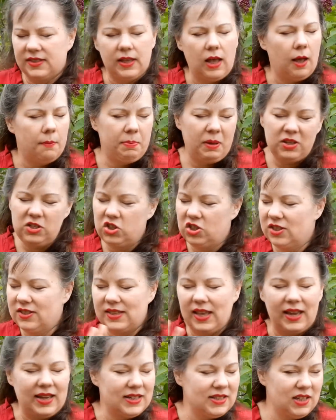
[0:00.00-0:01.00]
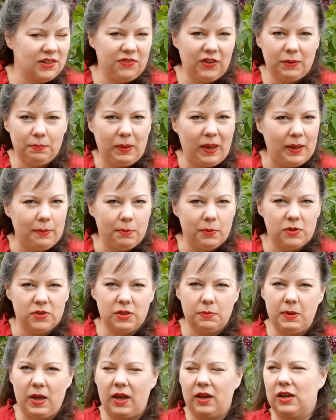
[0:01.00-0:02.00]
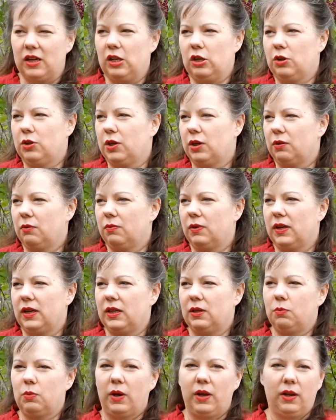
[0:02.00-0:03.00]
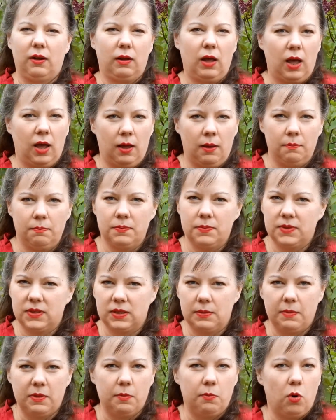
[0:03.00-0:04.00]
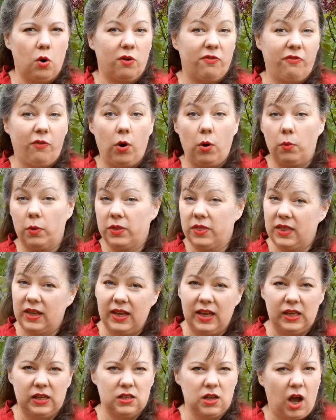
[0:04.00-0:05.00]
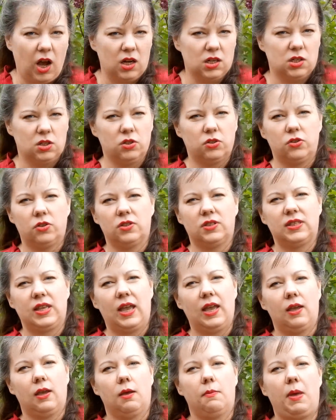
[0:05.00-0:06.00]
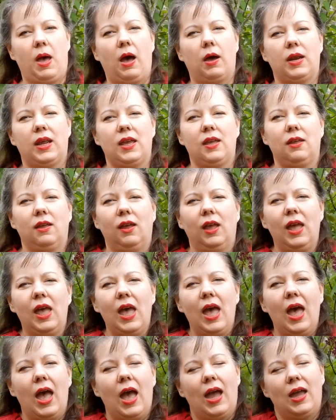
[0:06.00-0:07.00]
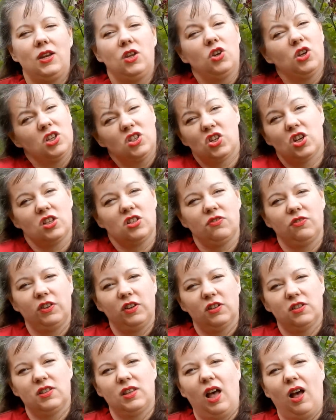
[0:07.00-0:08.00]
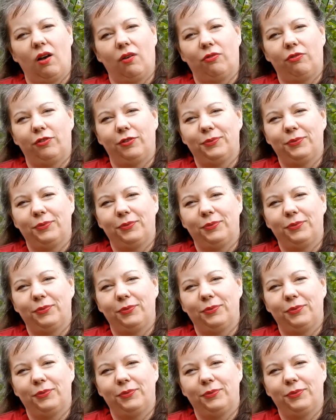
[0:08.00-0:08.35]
a bunch of scientific papers about it. You can read what some of the more forward-thinking doctors are saying about it, and you can judge for yourself.